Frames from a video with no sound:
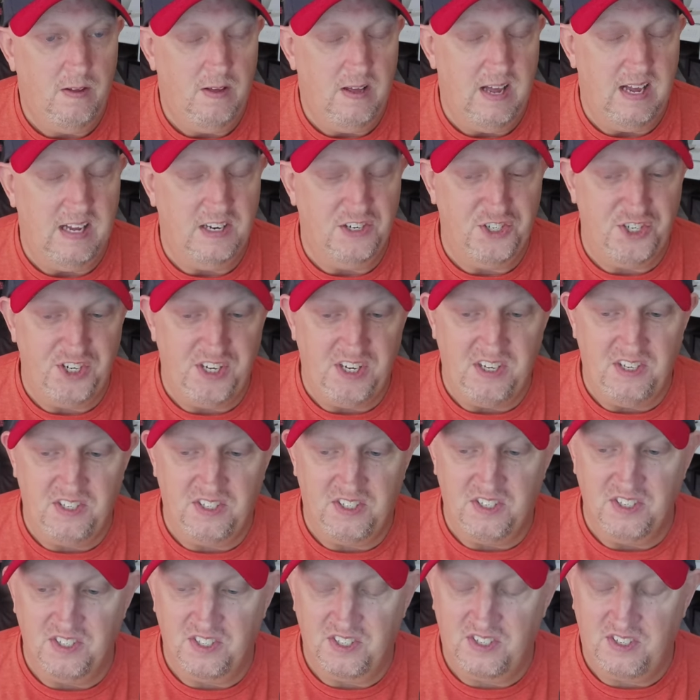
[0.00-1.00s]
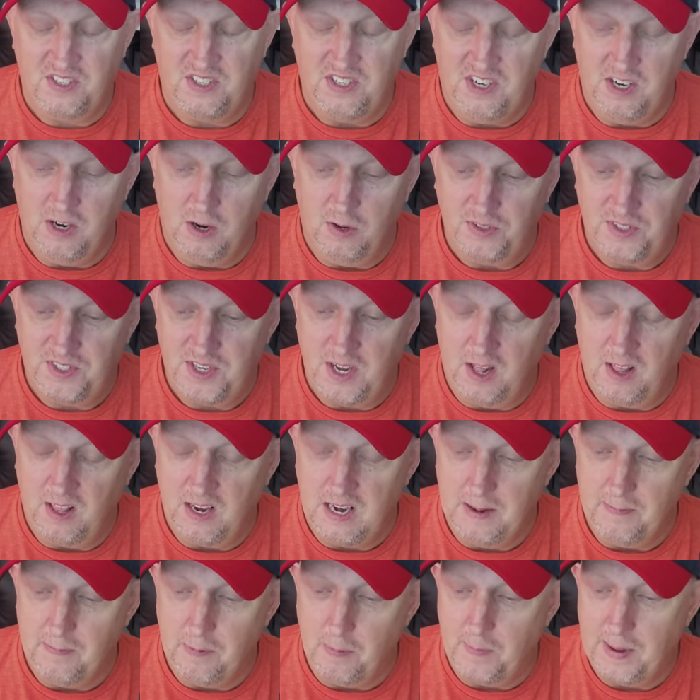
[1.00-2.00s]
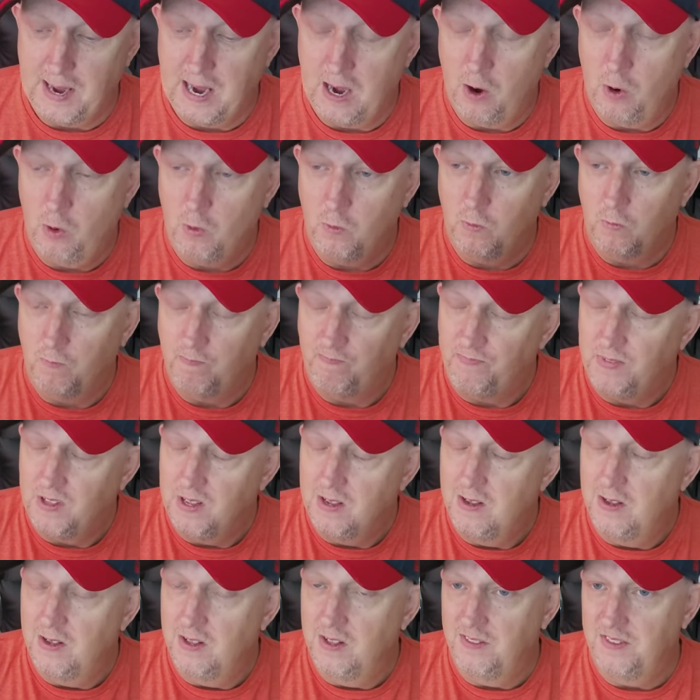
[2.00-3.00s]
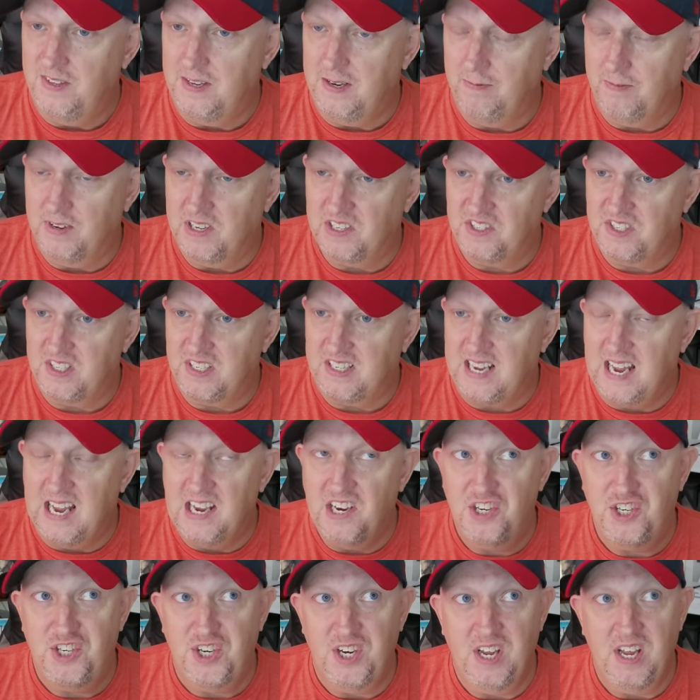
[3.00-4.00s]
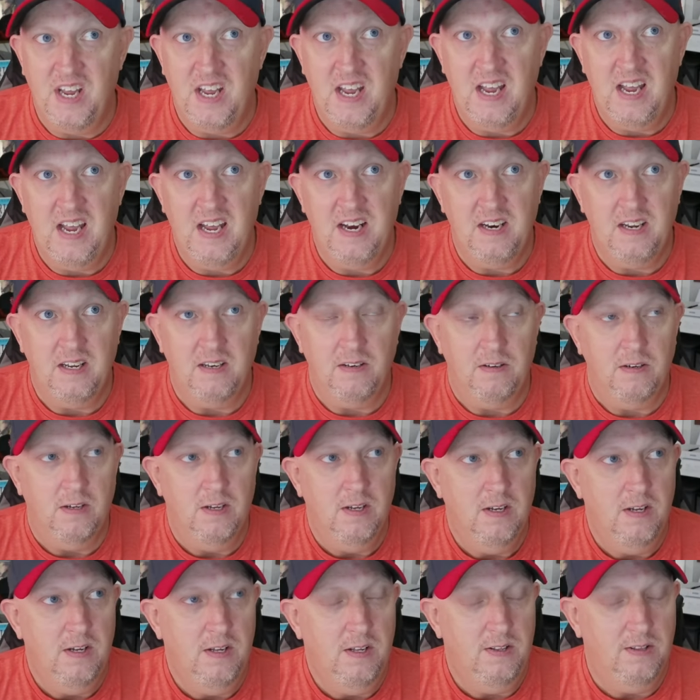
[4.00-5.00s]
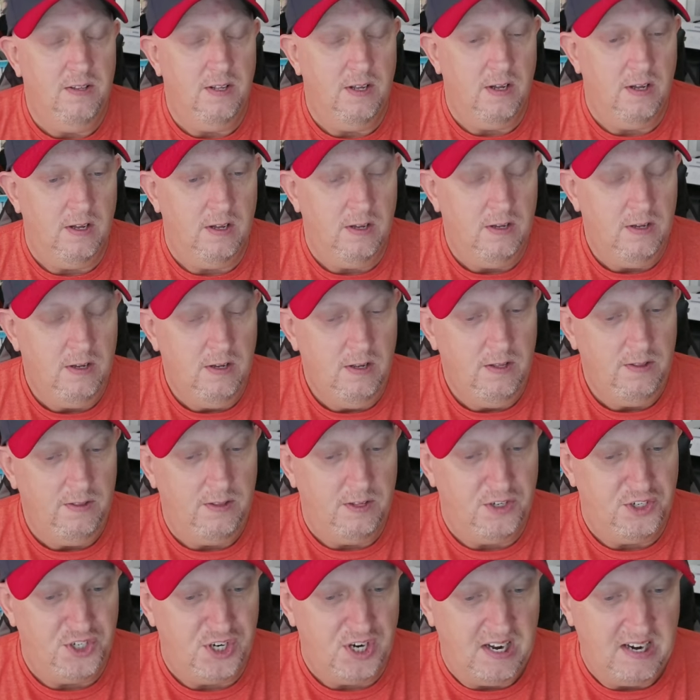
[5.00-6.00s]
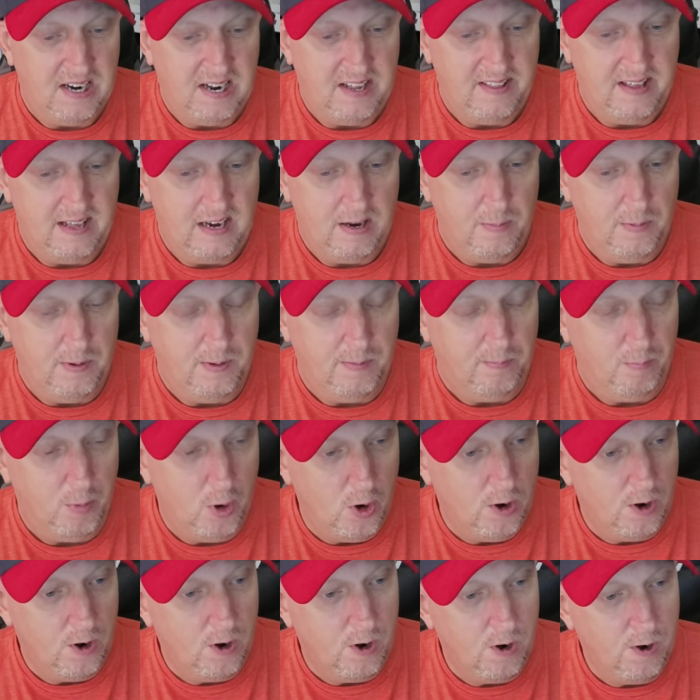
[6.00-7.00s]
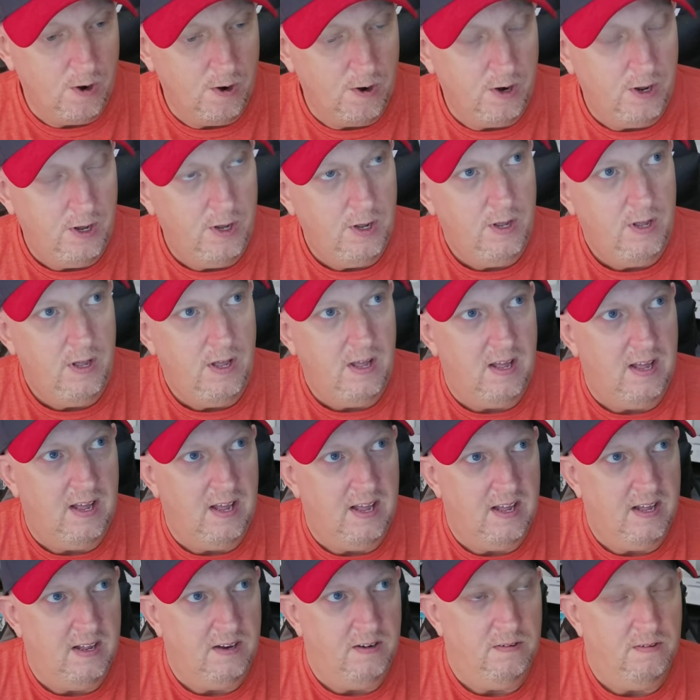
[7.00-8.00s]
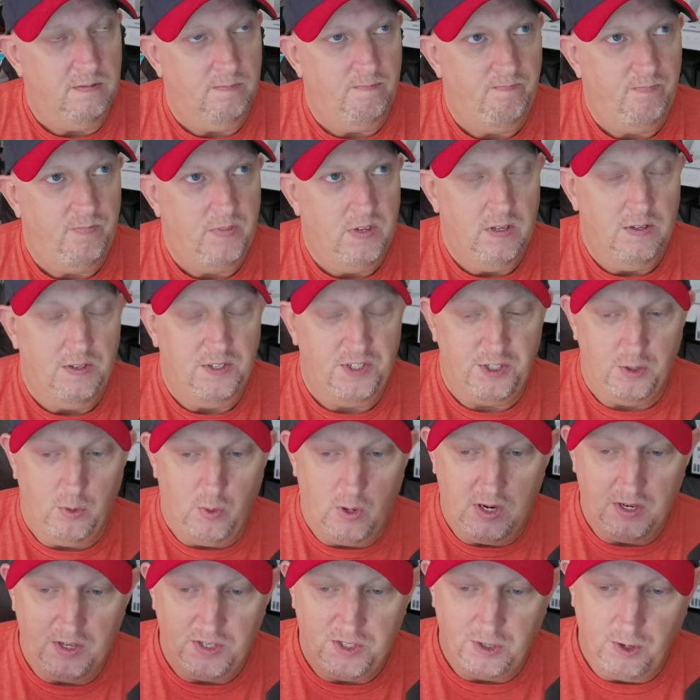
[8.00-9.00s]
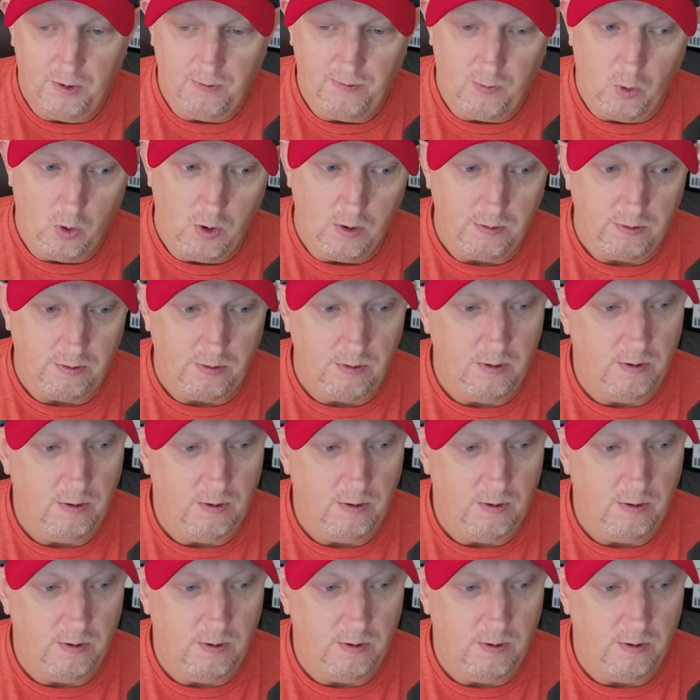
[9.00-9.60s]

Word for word: As she's just, you know, telling him about the investigation and the the Jedi that have been murdered and so on and so forth.